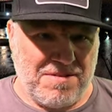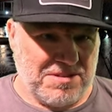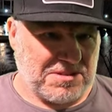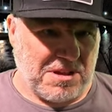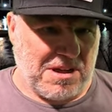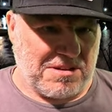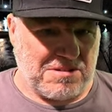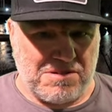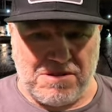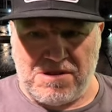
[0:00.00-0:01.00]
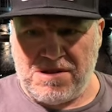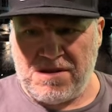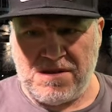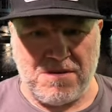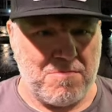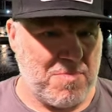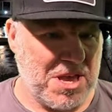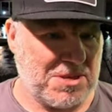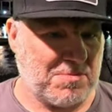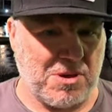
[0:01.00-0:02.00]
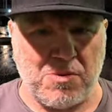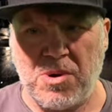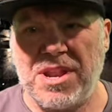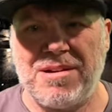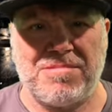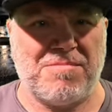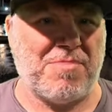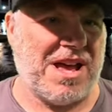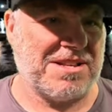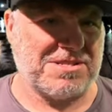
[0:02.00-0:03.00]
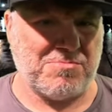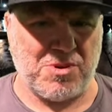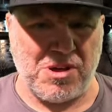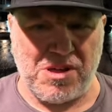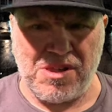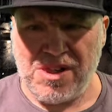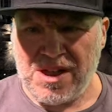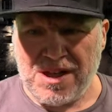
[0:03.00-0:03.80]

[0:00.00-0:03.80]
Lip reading: soccer, baseball, whatever, basketball,